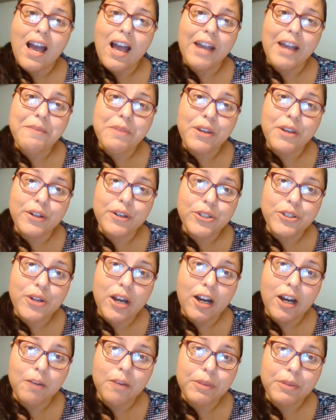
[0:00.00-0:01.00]
I'm here to
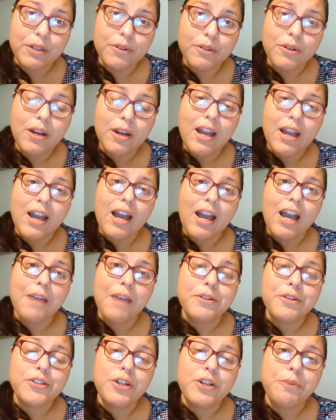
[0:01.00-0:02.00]
help you. I'm
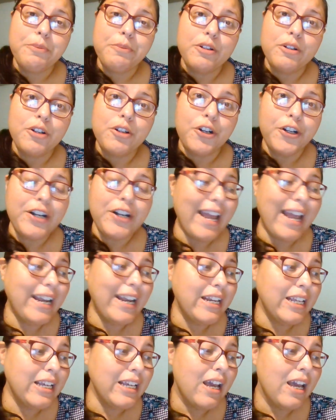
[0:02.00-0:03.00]
here to help you learn
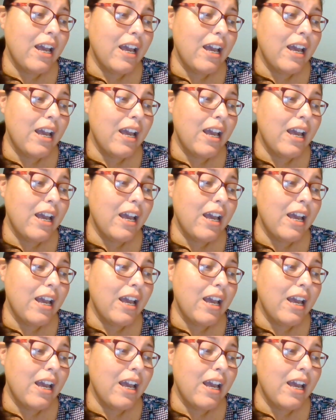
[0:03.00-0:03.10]
any